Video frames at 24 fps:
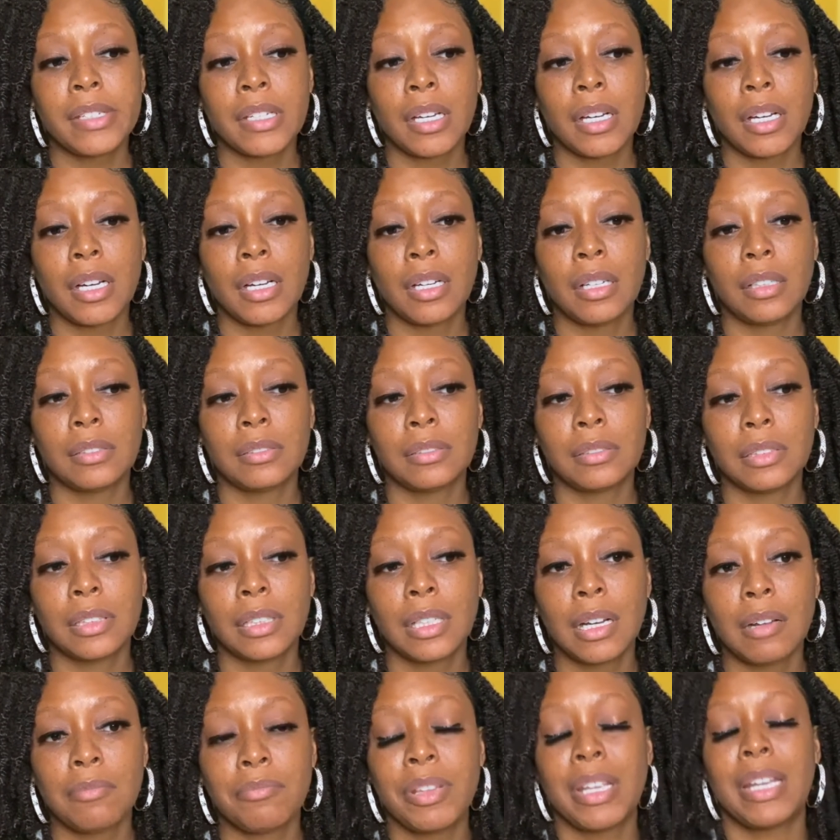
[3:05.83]

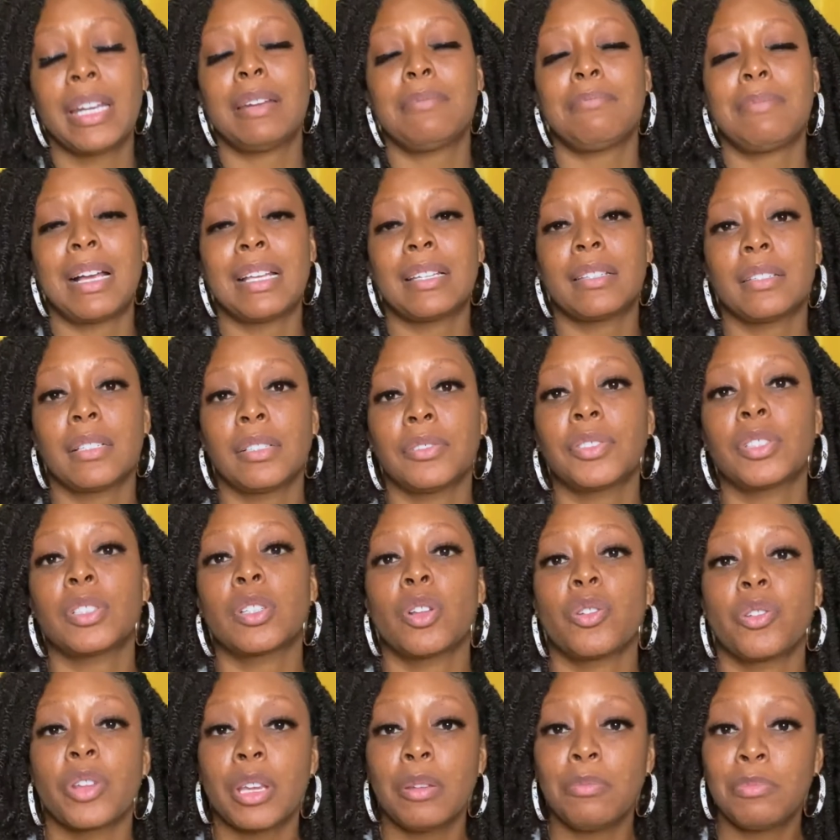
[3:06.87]
I'm getting myself
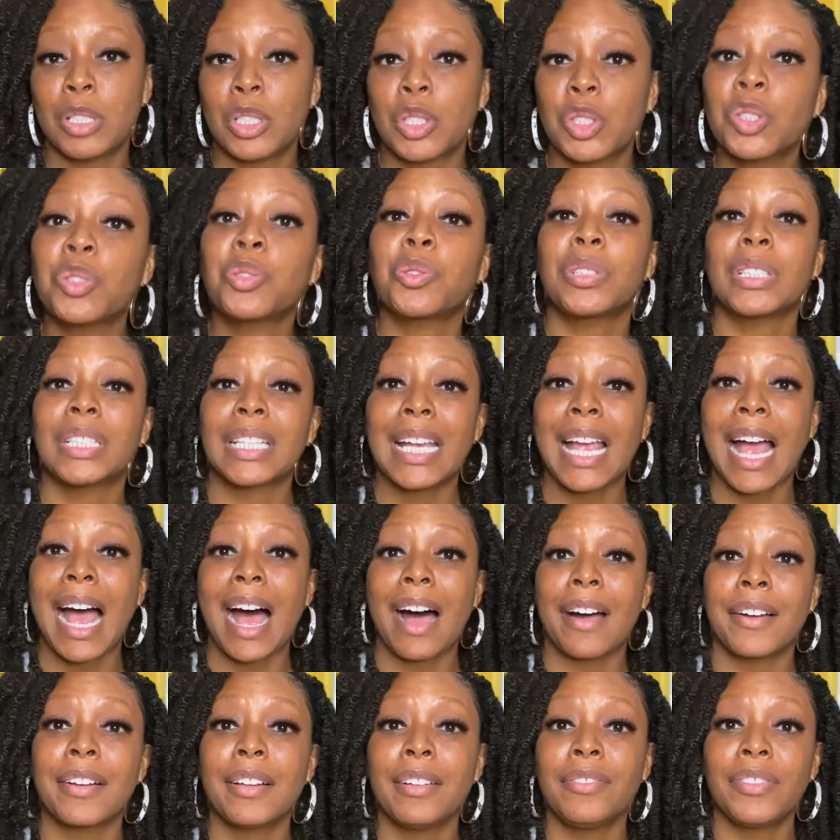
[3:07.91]
slowly but surely
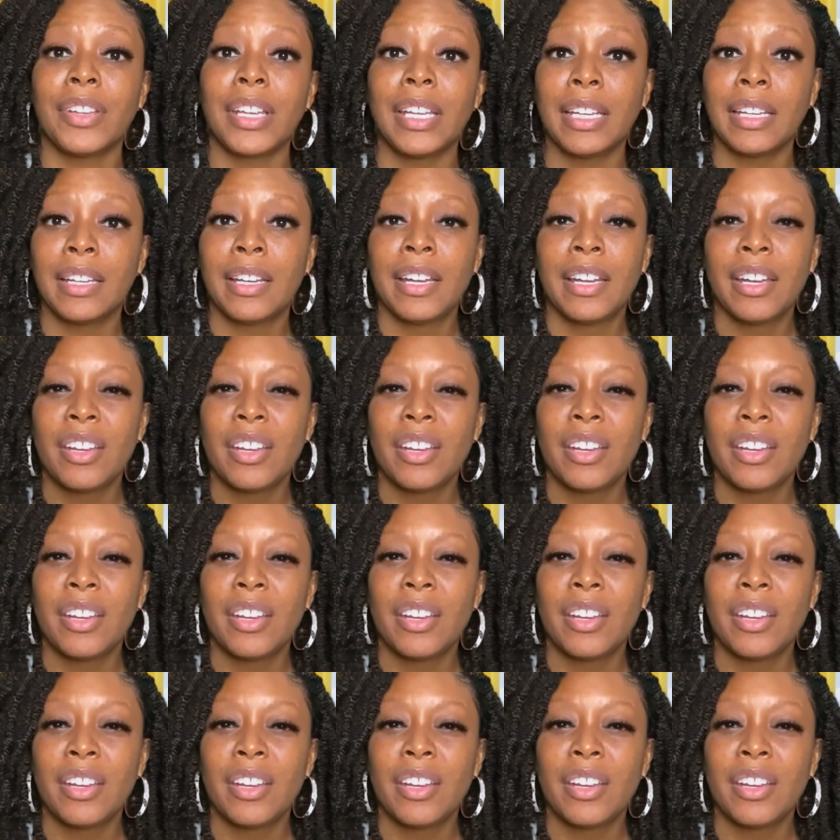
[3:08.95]
out of it.